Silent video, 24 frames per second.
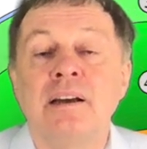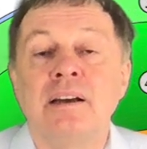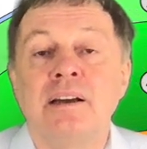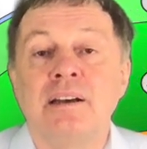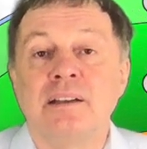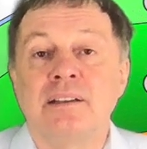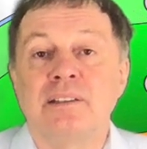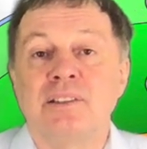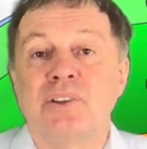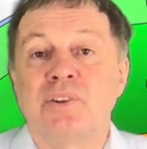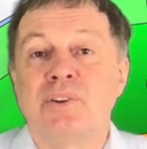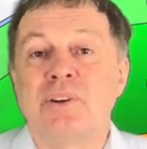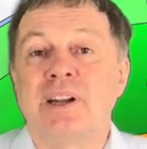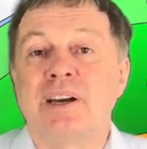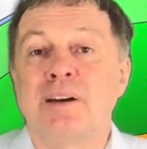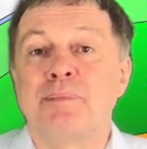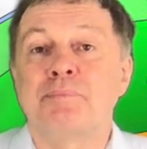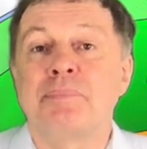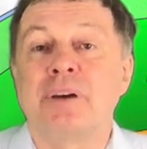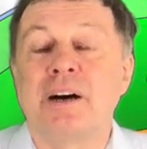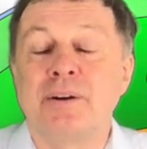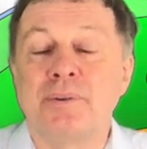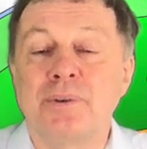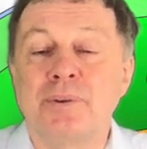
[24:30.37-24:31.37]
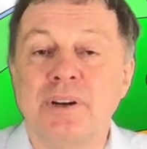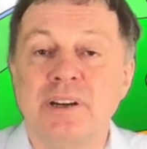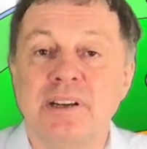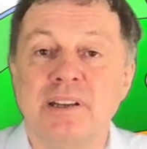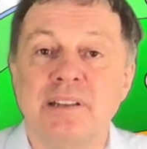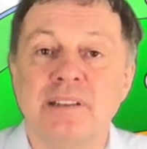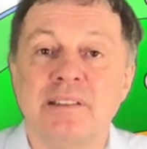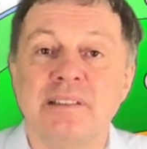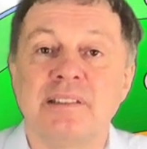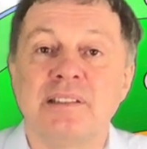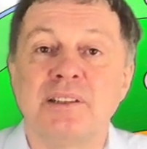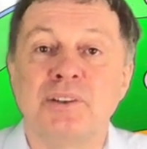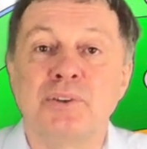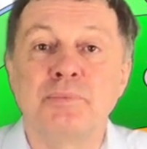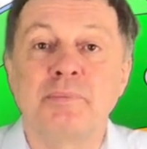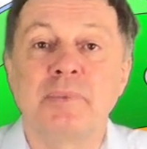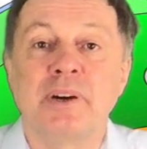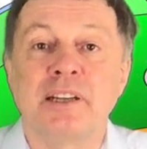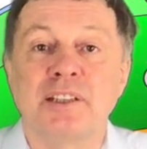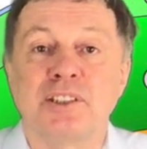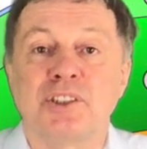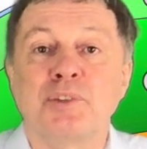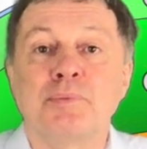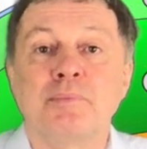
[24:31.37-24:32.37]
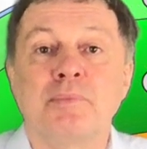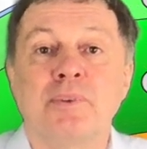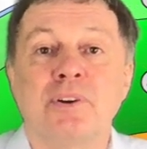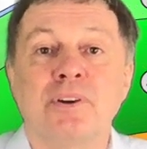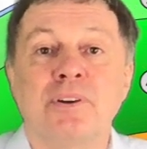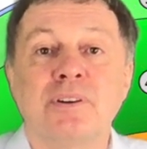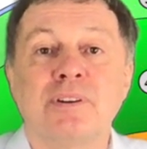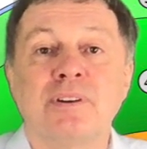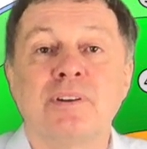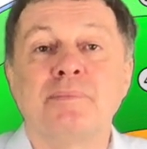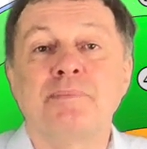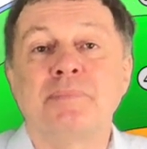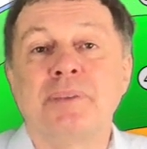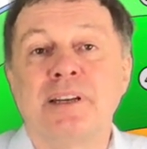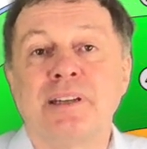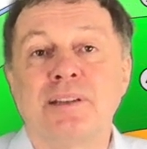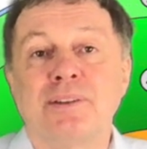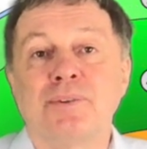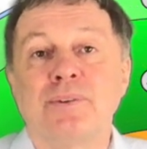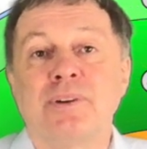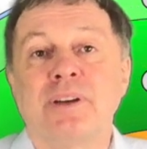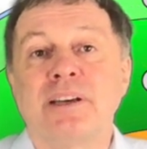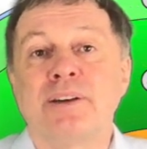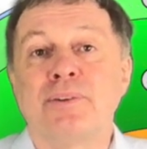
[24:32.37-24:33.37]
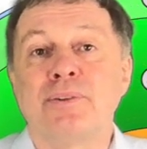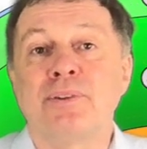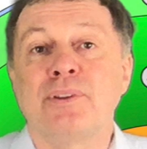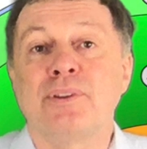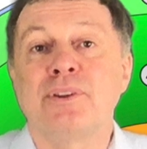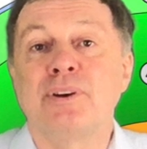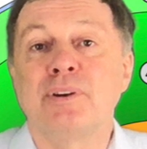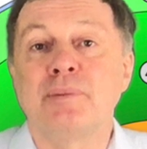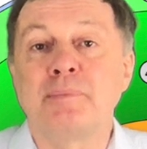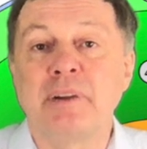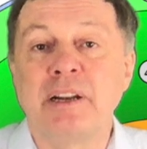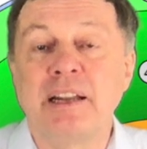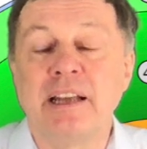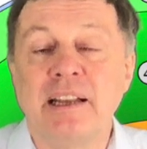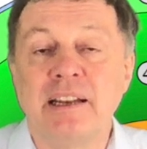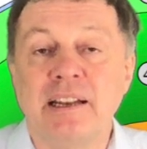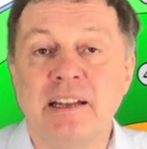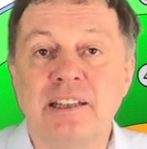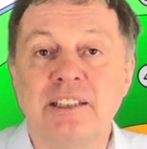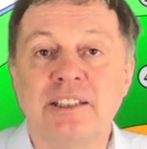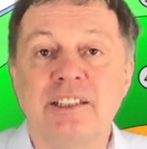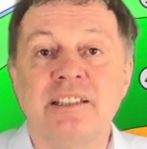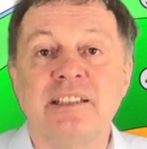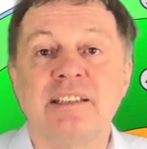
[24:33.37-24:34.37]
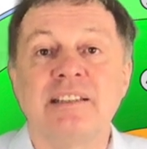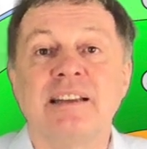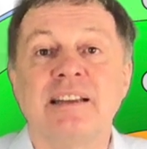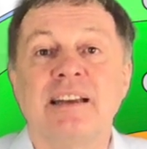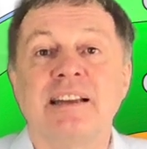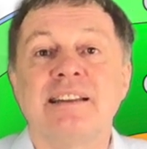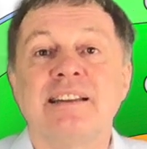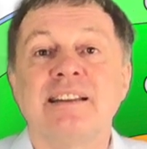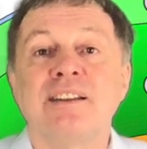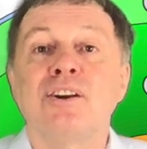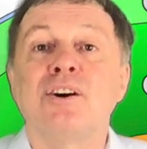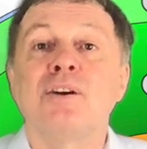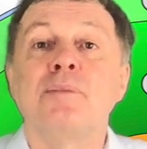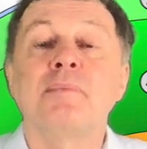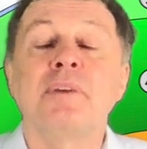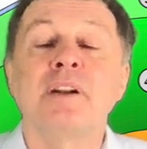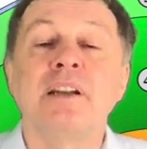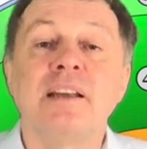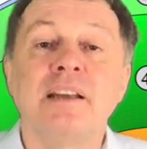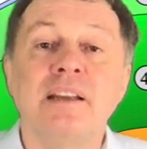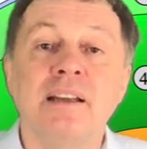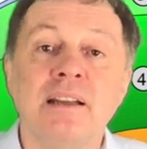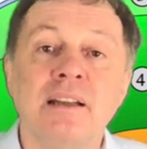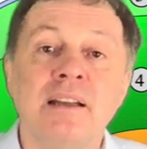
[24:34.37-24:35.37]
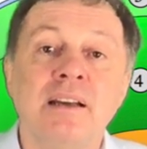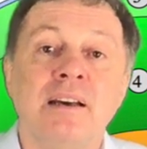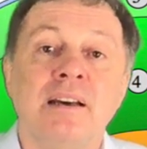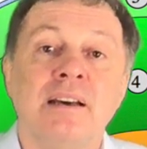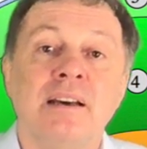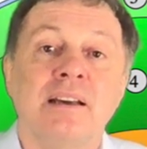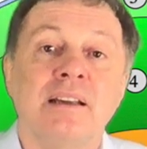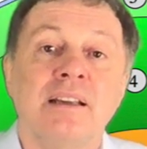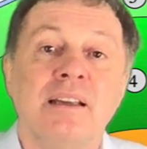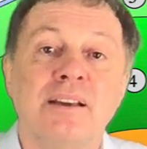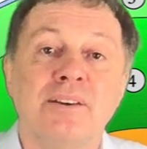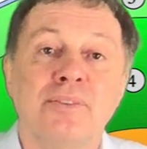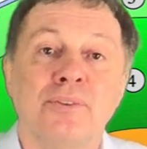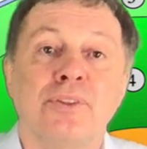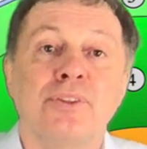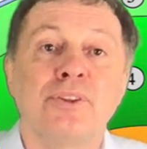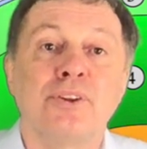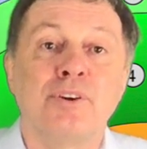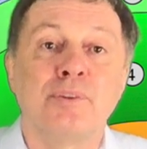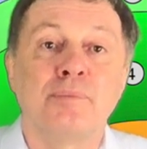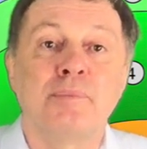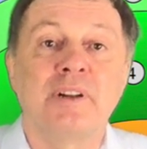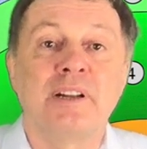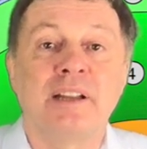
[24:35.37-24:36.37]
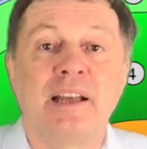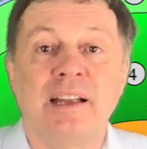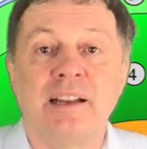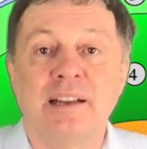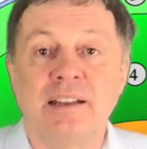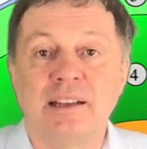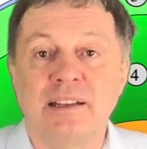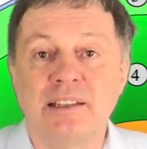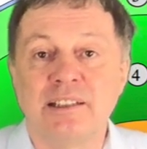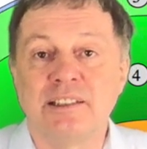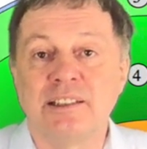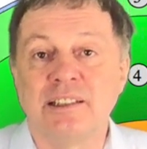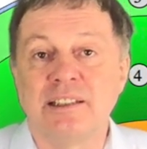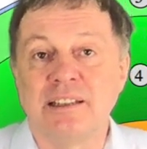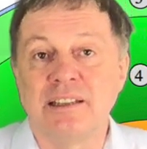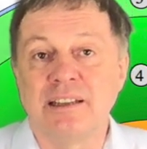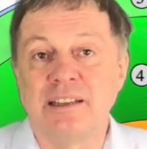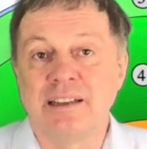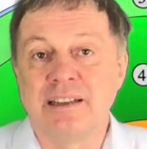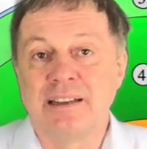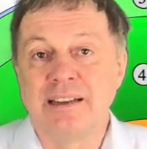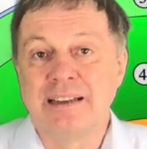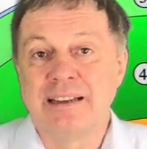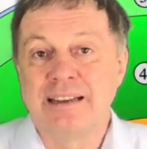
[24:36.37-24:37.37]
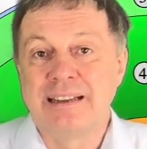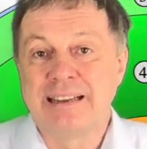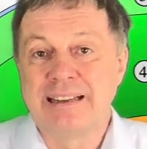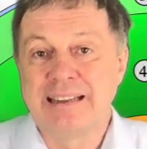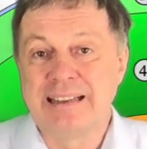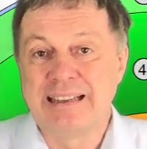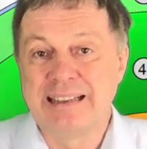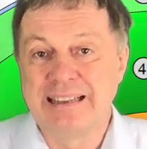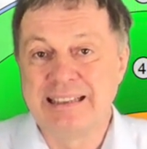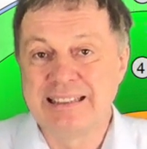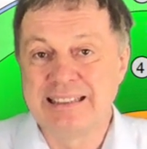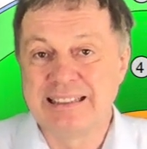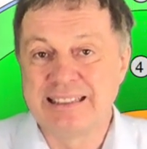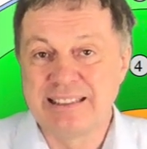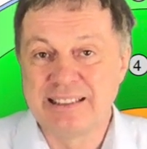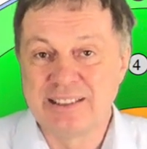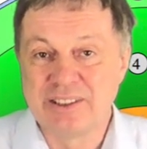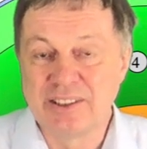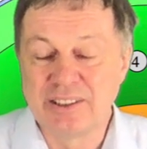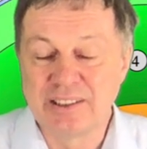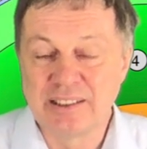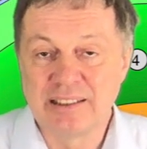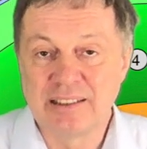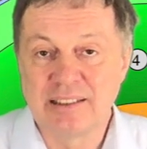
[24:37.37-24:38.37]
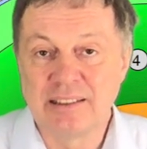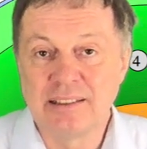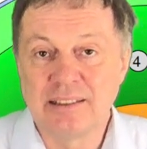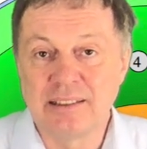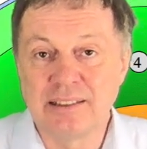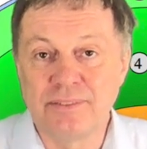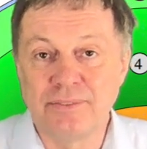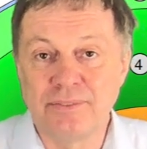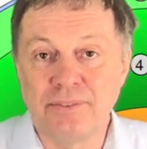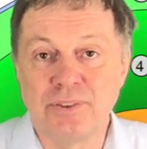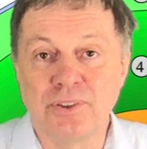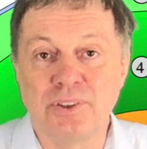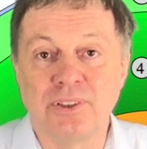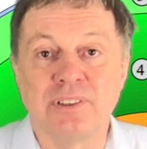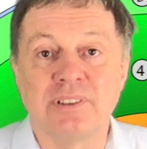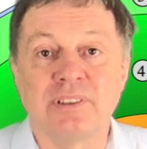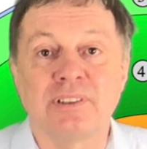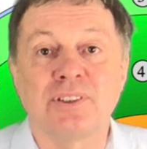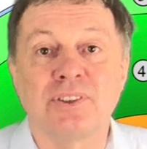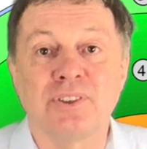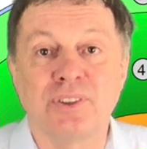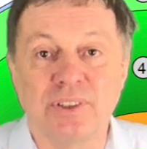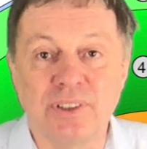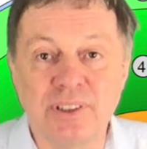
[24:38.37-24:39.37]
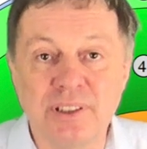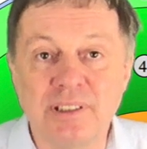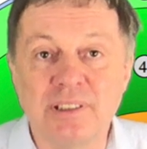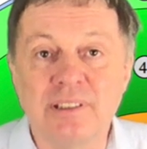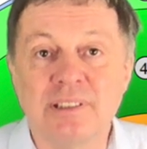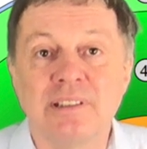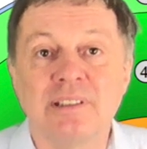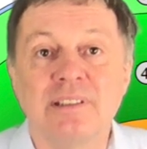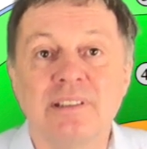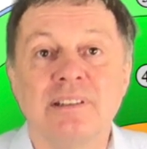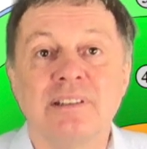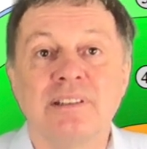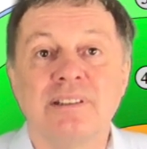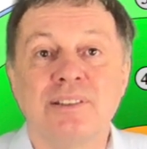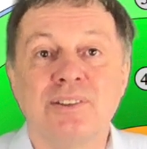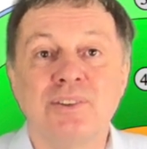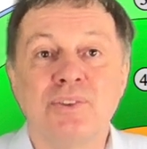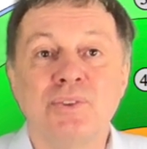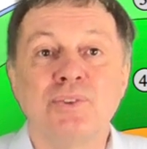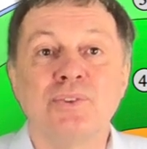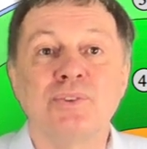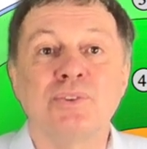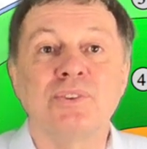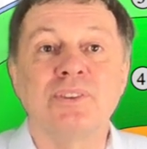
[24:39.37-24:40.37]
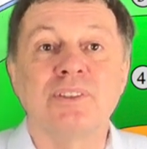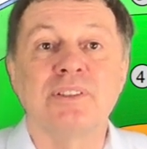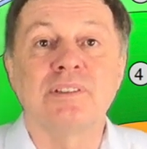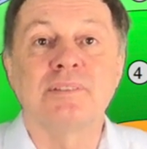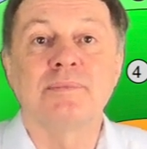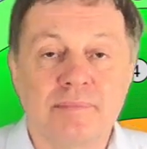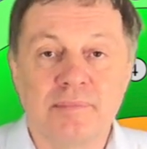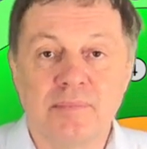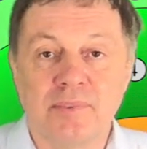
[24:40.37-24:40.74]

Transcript: solar power is so much more compared to geothermal energy that normally geothermal energy is not the first choice to use.